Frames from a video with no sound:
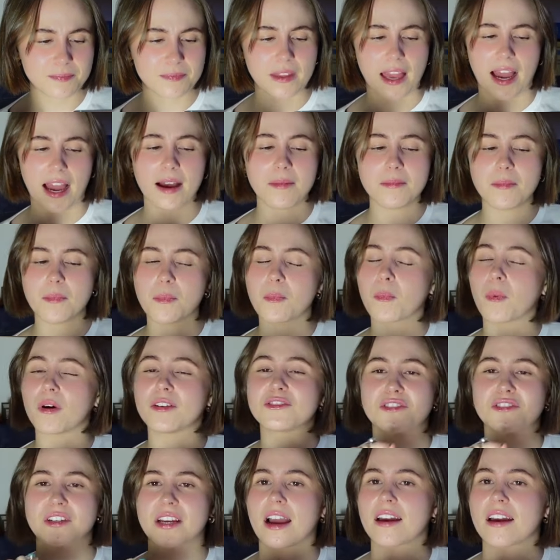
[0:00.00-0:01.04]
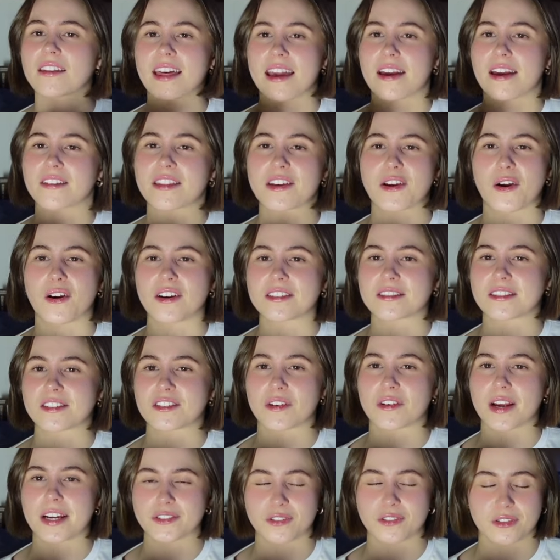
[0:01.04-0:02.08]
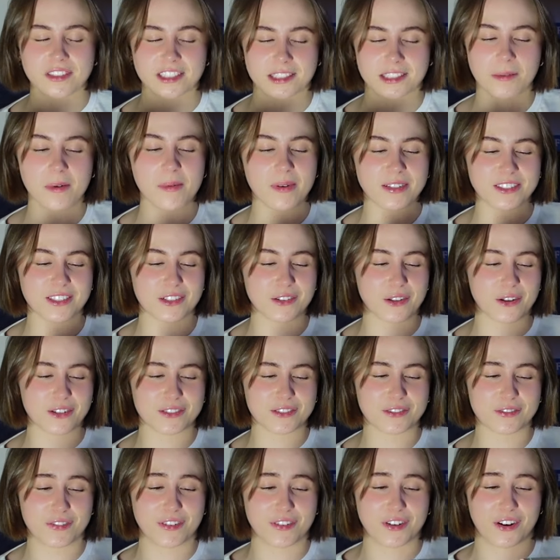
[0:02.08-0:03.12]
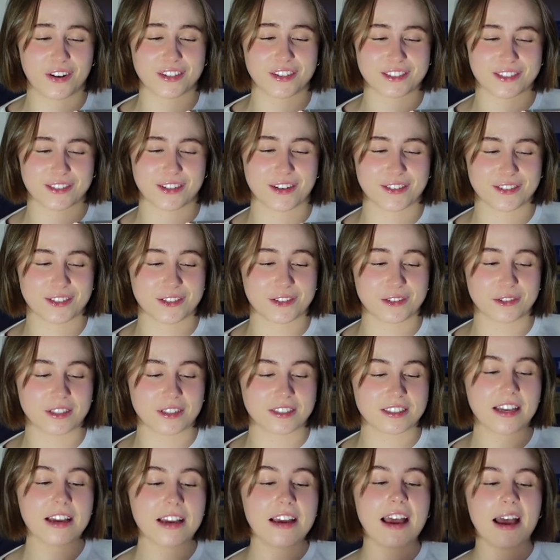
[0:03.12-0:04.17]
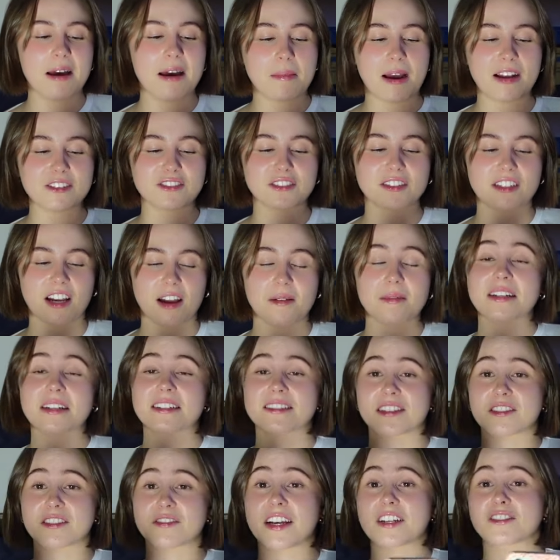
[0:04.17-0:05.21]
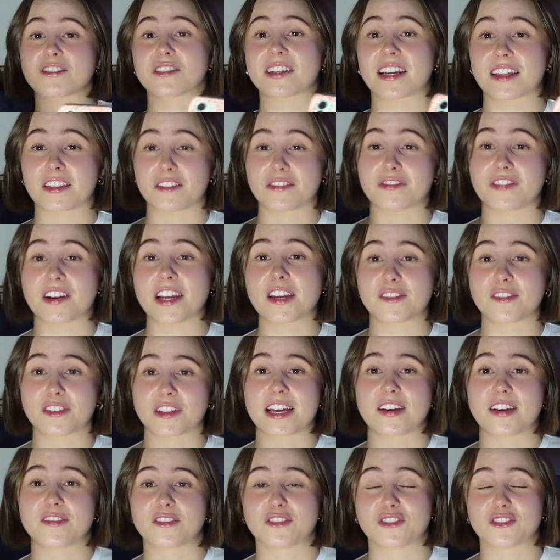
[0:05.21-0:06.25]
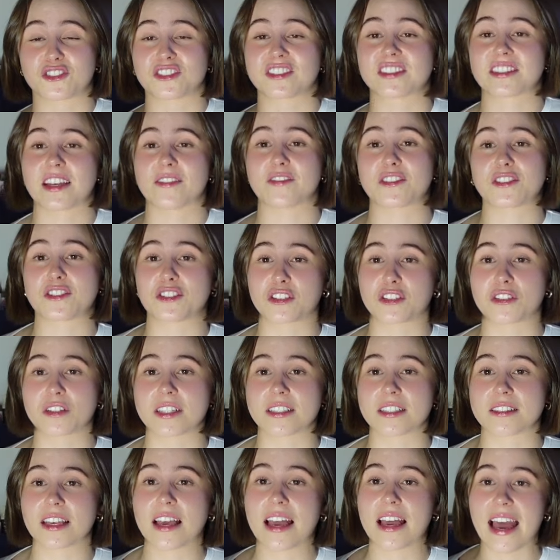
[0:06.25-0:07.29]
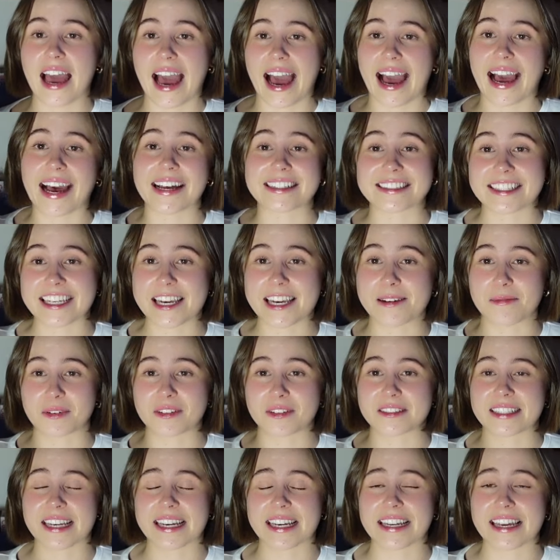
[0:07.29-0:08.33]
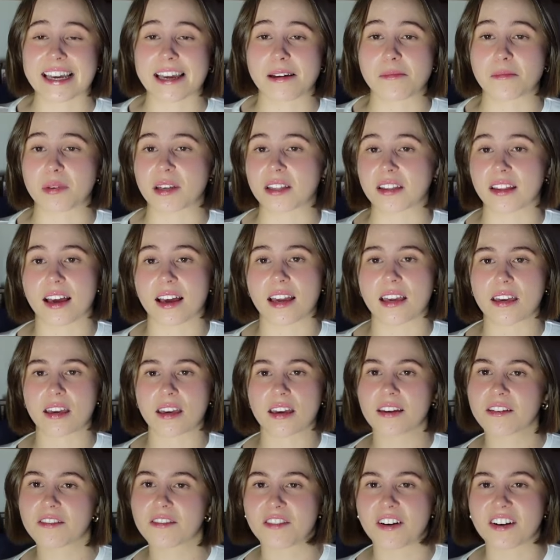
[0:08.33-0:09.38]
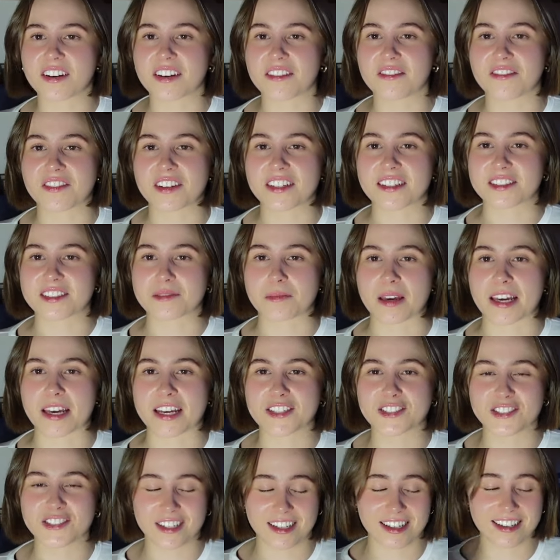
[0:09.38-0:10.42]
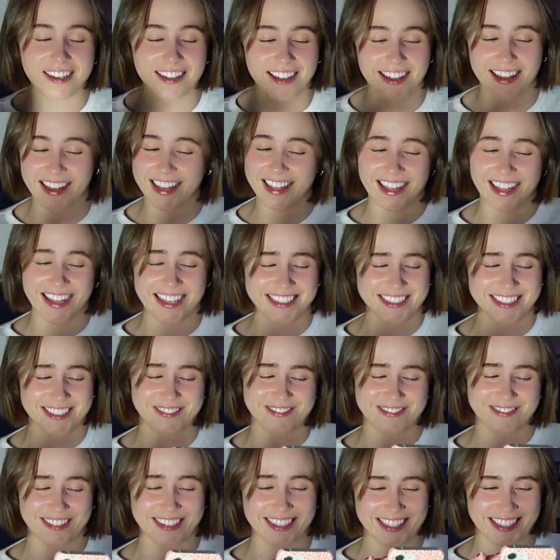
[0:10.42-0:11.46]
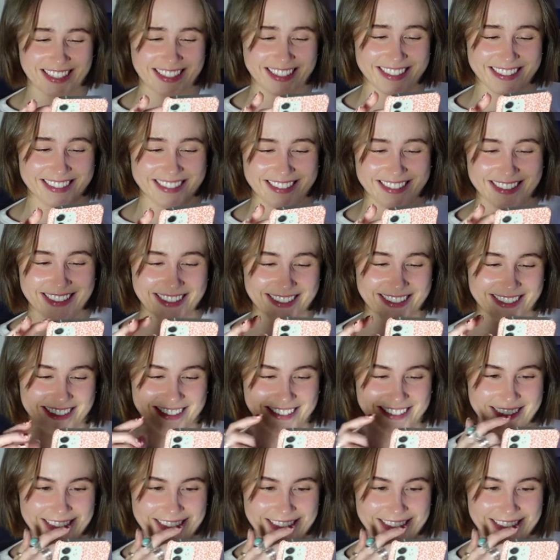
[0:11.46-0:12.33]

I'm wondering how the hell they got into the restaurant. Someone must have forgot to lock the doors. Imagine coming into the restaurant, getting the fright of your life, there's just 7 tourists at a table at 10 a.m. being like, fucking feed us, bitch. It's fucking insane.